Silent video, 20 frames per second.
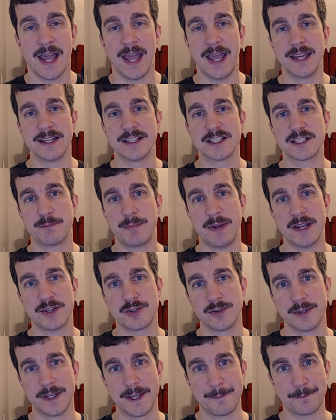And
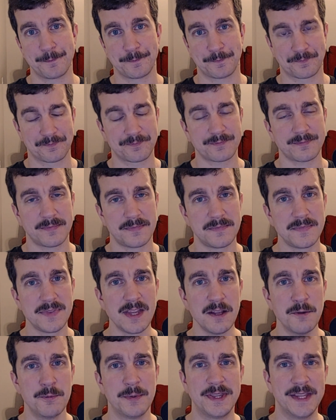especially
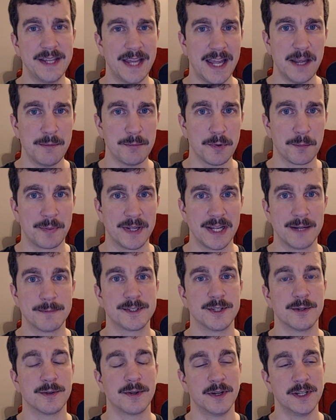with the Aember
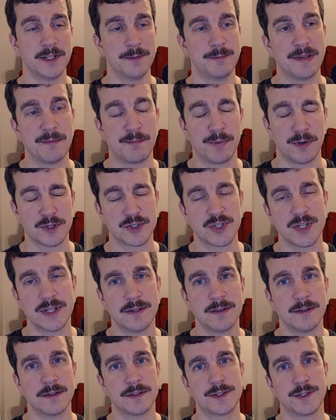Pips, you're going to be
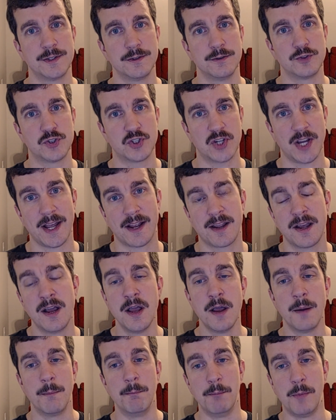pushing to check
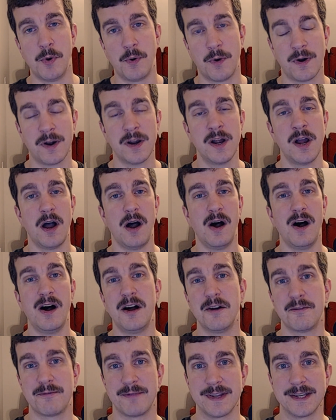more
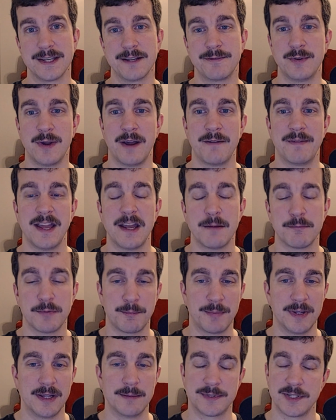often if you have
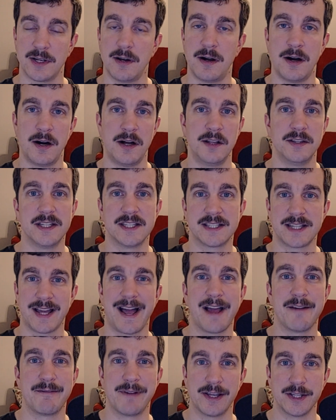Aember Pips on these
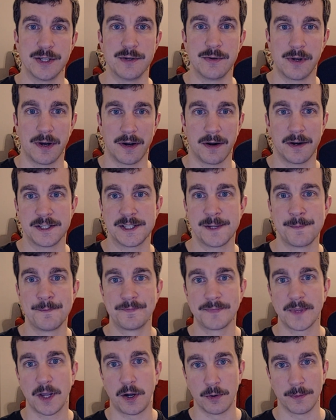high value cards.
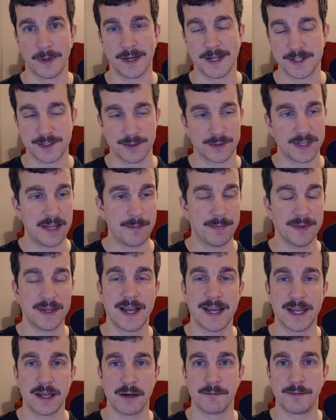already. So keep an
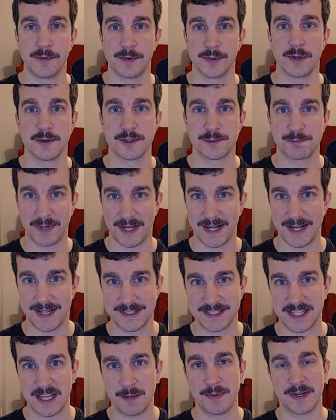eye out for those
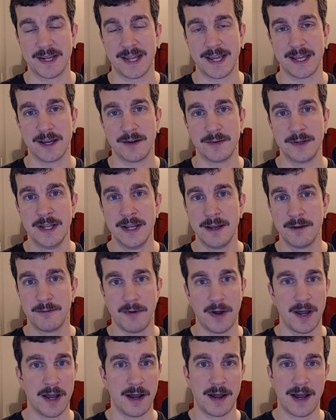pods. Keep an eye out
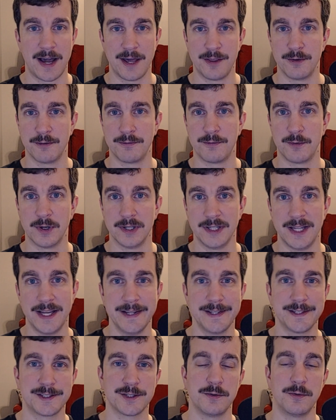either for
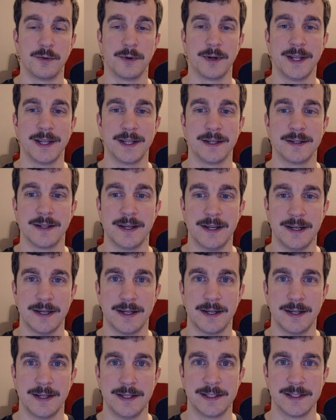Alliance or in
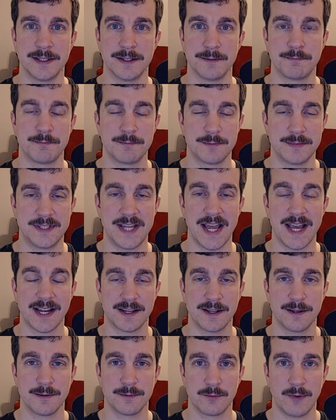a
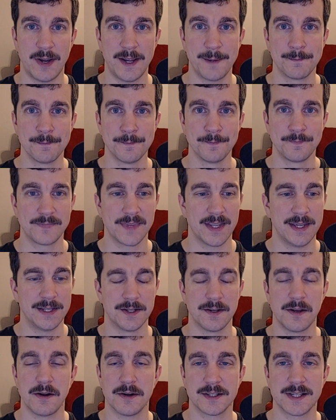deck, right? In
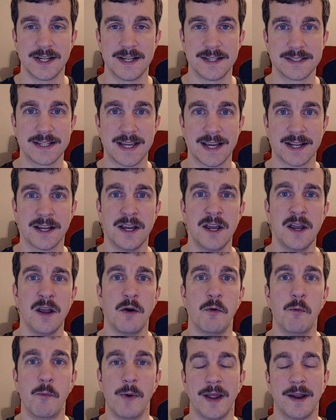an Archon deck
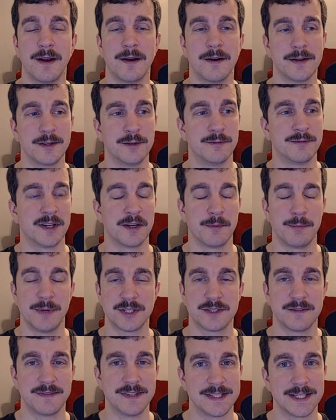where you've got a
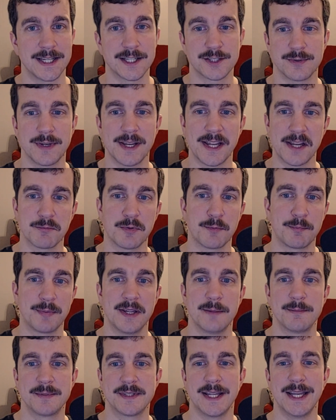bunch of these extra Aember
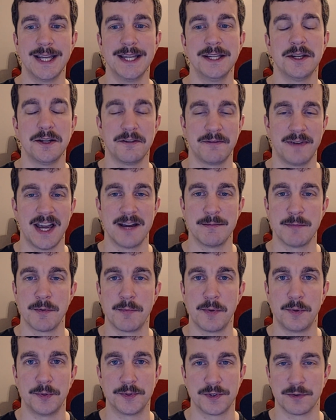pips in
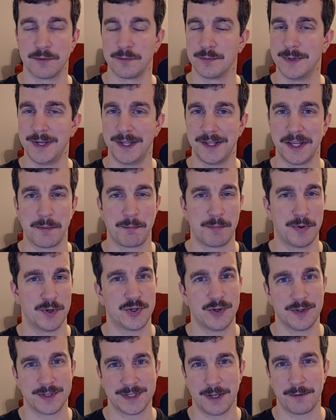Unfathomable to really
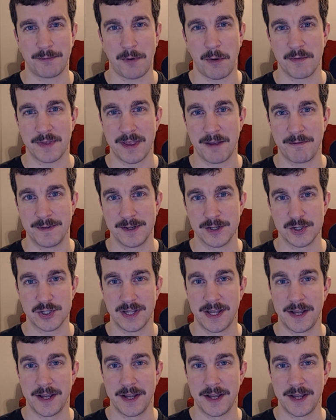push yourself over that finish